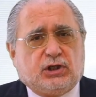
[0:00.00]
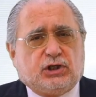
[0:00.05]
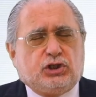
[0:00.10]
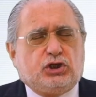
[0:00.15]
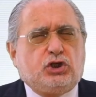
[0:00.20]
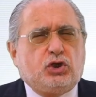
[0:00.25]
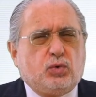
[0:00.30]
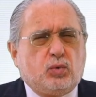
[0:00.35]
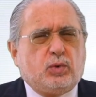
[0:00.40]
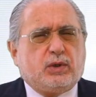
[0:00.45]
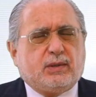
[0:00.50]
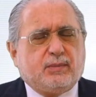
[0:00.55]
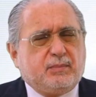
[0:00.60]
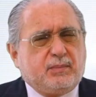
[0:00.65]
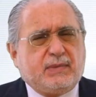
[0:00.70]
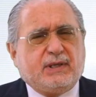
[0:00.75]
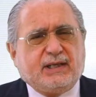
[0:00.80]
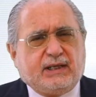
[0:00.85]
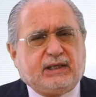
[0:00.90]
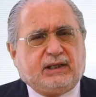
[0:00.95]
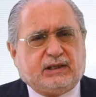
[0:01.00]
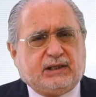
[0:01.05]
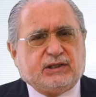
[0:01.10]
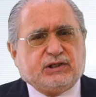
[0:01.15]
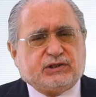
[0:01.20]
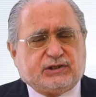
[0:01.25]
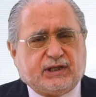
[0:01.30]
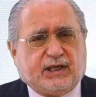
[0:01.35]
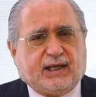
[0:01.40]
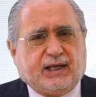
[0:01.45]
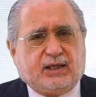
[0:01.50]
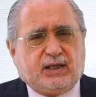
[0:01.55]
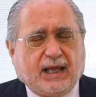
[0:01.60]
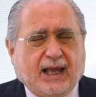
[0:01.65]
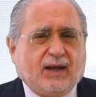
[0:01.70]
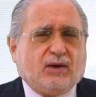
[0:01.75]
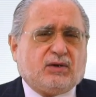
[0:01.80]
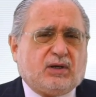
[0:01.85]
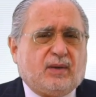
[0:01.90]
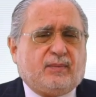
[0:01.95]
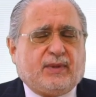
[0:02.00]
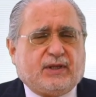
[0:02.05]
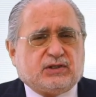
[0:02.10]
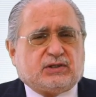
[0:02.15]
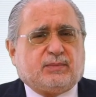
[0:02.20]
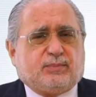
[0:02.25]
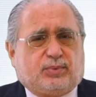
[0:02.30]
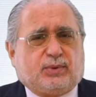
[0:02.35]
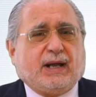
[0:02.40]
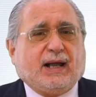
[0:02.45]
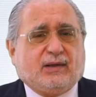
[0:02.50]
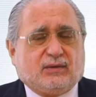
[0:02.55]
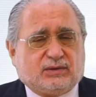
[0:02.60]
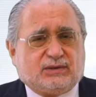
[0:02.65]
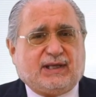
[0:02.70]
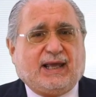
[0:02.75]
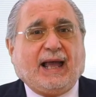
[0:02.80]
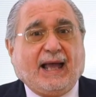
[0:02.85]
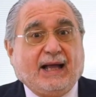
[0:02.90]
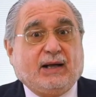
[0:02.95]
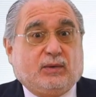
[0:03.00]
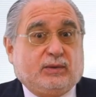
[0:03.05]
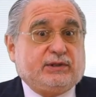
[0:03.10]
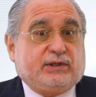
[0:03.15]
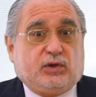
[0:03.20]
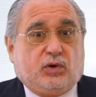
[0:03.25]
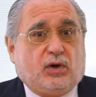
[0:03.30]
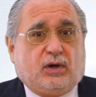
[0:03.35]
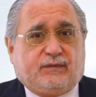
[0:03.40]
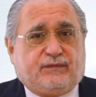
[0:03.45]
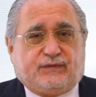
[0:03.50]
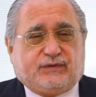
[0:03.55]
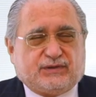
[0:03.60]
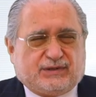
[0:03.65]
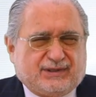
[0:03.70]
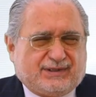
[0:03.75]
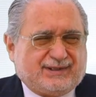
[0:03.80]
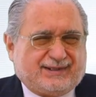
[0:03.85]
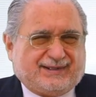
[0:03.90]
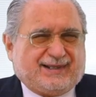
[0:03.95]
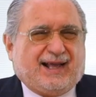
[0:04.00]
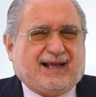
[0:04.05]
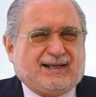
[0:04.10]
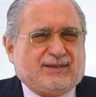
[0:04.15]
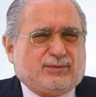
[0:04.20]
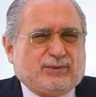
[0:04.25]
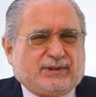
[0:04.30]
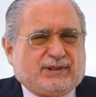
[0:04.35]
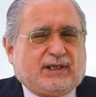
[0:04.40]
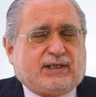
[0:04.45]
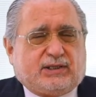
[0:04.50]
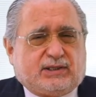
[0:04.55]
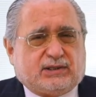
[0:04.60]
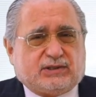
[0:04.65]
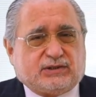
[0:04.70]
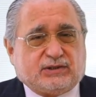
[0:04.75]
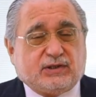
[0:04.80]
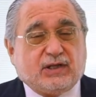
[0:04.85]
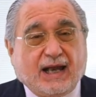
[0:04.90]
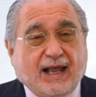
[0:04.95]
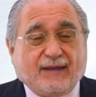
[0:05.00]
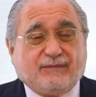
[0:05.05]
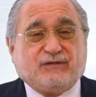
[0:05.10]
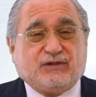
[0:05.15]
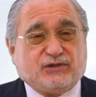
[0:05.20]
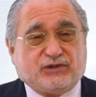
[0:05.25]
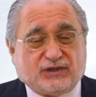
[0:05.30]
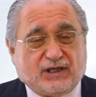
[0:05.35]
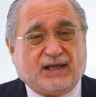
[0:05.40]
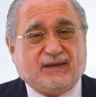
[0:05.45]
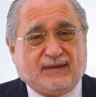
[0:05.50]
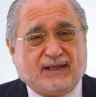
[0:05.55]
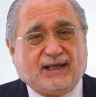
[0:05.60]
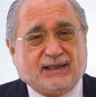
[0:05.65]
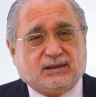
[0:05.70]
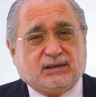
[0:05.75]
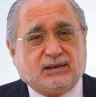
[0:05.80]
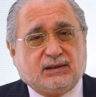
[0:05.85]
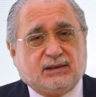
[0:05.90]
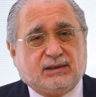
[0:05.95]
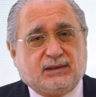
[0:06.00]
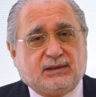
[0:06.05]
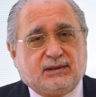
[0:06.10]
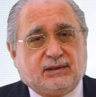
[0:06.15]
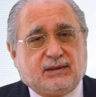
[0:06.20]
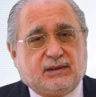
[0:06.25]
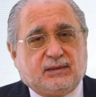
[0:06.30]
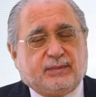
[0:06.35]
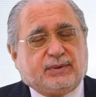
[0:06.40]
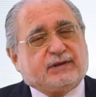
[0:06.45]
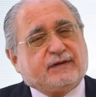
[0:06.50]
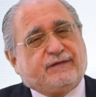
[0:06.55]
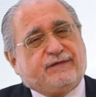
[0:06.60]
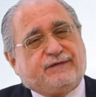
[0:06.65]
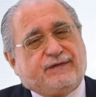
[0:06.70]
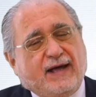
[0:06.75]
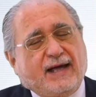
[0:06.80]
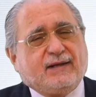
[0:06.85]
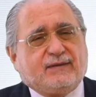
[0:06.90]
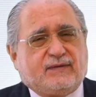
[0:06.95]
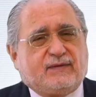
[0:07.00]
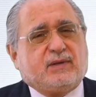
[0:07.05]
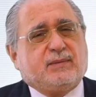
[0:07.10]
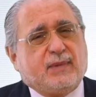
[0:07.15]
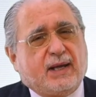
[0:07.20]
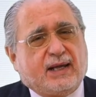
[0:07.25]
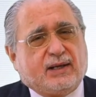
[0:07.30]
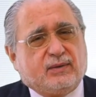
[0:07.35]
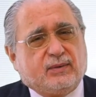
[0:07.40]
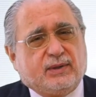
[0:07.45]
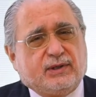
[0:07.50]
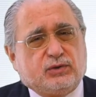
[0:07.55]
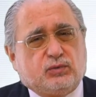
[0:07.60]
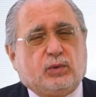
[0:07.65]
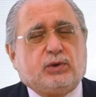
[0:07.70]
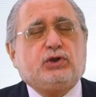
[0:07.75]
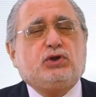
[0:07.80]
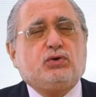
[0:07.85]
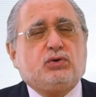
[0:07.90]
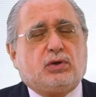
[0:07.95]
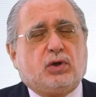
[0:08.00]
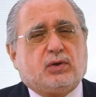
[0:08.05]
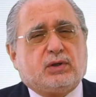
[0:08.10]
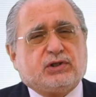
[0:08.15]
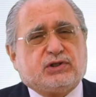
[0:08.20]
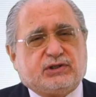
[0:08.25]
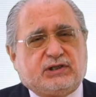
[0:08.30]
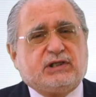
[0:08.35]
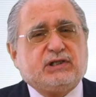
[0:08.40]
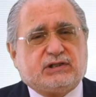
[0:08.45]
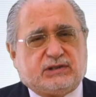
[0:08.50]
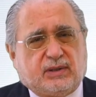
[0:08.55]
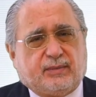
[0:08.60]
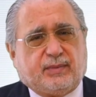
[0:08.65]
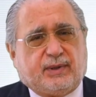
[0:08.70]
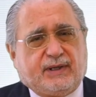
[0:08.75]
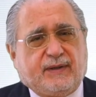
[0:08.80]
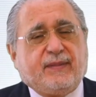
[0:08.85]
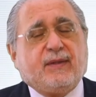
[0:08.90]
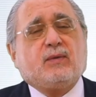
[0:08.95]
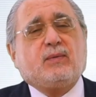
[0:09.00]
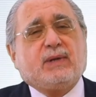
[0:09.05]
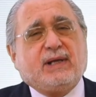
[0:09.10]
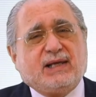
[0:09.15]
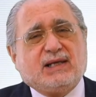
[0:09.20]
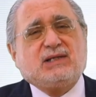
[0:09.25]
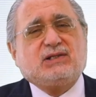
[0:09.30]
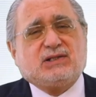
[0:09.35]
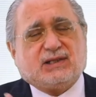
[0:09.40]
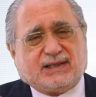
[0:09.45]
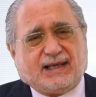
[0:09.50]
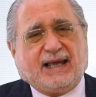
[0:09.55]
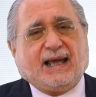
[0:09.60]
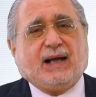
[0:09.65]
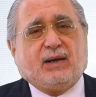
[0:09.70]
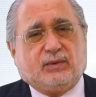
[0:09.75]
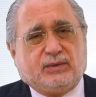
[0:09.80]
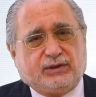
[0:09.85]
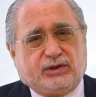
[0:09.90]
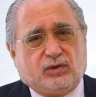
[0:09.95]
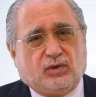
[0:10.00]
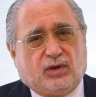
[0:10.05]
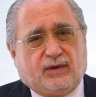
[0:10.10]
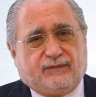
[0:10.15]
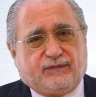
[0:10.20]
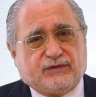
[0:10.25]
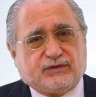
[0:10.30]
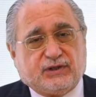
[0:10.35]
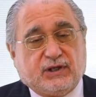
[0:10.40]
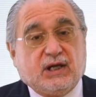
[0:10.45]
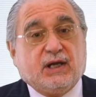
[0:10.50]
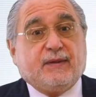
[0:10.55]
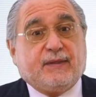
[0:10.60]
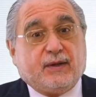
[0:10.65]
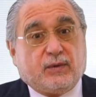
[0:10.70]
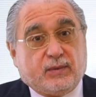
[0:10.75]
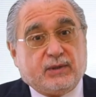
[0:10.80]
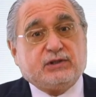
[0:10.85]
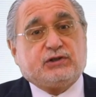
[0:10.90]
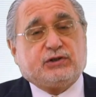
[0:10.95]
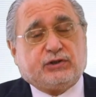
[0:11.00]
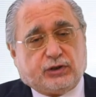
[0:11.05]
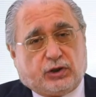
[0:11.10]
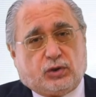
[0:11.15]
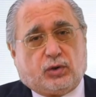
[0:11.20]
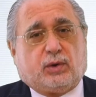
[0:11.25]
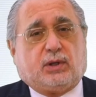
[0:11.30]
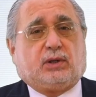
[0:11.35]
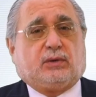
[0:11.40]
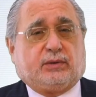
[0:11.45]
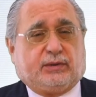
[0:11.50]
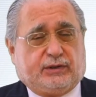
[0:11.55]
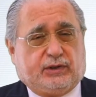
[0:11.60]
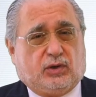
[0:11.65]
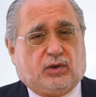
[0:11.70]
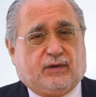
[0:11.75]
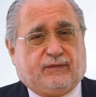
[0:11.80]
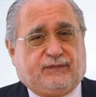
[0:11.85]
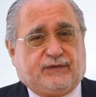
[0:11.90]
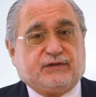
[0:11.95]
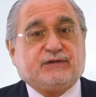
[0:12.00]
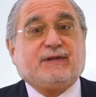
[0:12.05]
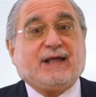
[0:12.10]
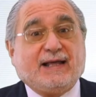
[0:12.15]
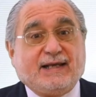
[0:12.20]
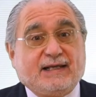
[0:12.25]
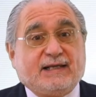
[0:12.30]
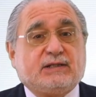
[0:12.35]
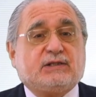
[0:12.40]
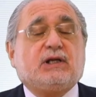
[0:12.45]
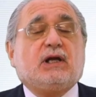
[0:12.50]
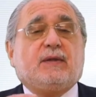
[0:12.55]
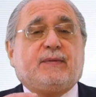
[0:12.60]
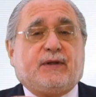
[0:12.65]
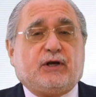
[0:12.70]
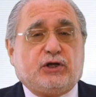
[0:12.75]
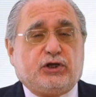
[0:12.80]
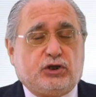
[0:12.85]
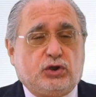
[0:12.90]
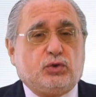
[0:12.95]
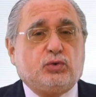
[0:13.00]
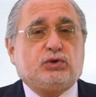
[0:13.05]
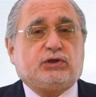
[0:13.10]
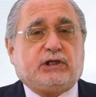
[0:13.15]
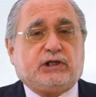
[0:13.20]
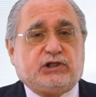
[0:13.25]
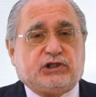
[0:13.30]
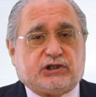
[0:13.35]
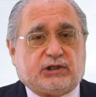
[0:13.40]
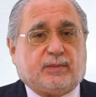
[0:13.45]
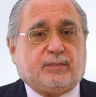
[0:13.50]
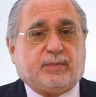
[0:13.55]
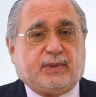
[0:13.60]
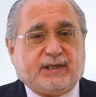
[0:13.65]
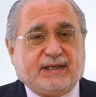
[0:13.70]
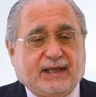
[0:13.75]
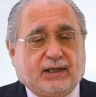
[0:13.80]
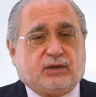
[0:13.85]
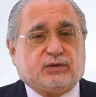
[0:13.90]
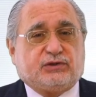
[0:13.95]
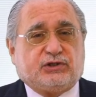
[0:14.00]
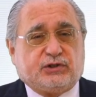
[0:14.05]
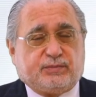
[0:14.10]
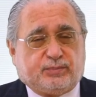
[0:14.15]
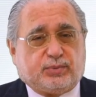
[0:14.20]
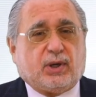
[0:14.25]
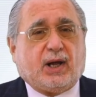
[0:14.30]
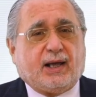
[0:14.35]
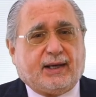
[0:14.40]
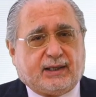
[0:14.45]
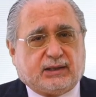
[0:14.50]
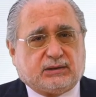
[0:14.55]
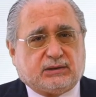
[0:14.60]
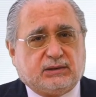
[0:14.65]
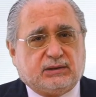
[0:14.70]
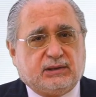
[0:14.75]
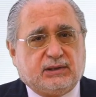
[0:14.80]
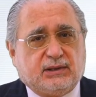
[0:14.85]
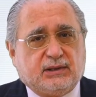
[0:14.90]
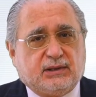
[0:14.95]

You would immediately say, how come there's a brown cow in the office? It's kind of ridiculous. You'd have to say that. But the fact of the matter is, when you go to see somebody, there is a cow in the office. There is the gorilla in the office. That is, they're using somebody else's product.